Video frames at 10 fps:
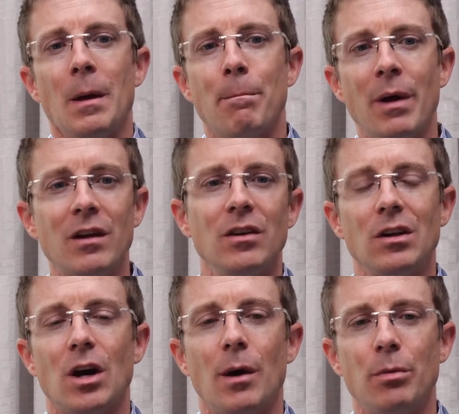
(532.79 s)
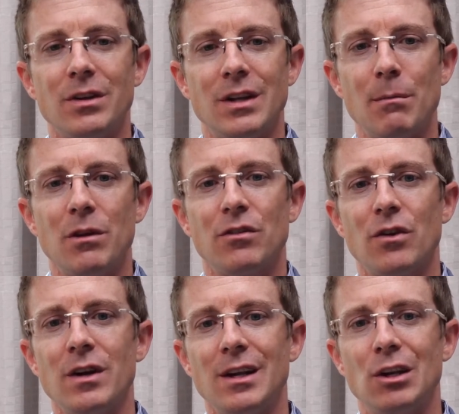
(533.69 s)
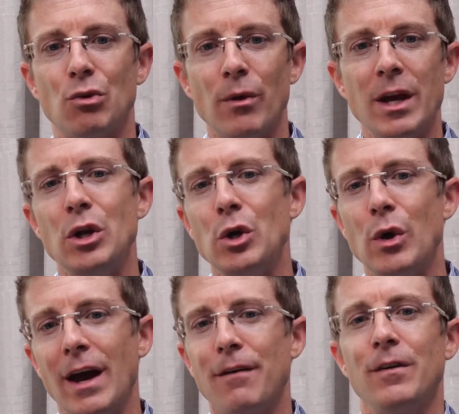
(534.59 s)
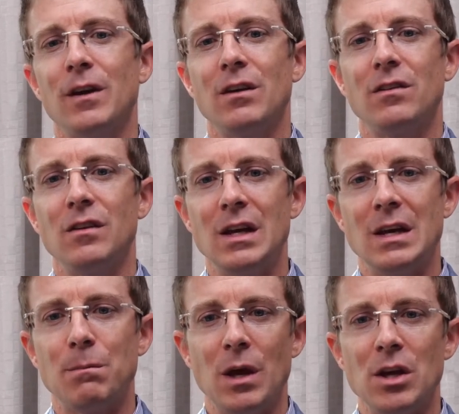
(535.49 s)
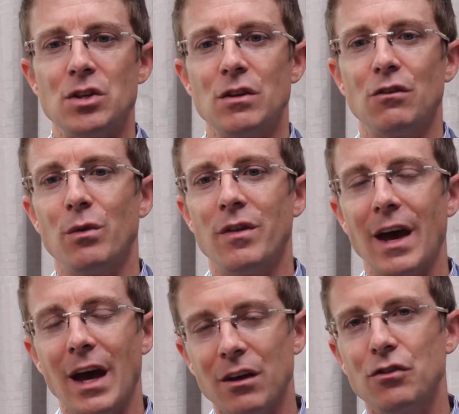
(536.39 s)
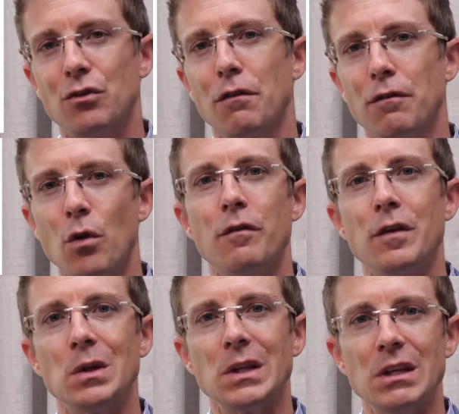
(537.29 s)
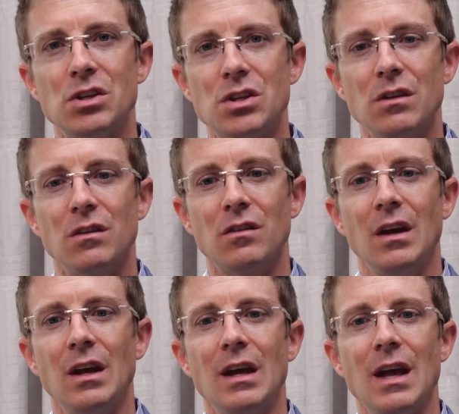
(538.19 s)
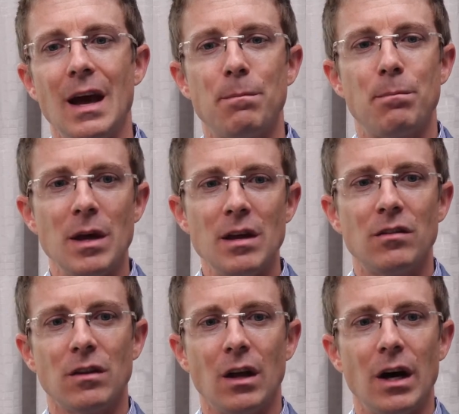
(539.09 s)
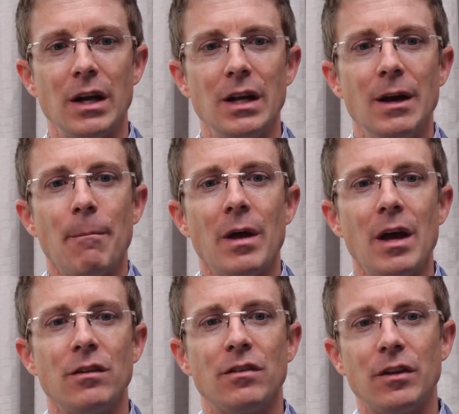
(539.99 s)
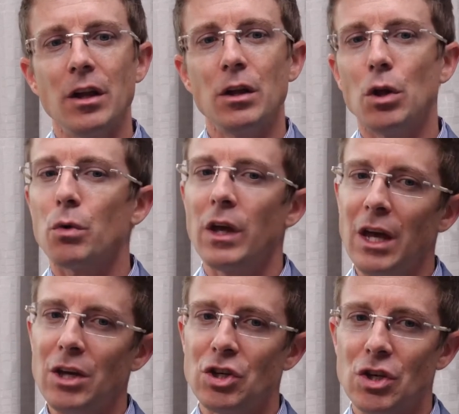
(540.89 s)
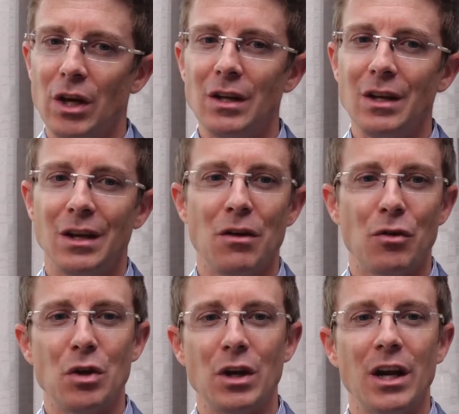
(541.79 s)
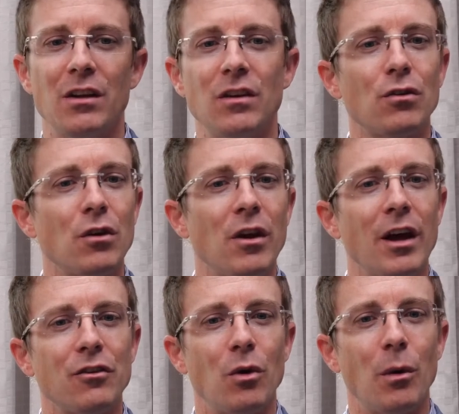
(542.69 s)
Pegcetacoplan demonstrated greater efficacy in patients with extrafoveal lesions at baseline. And study location, either United States or international,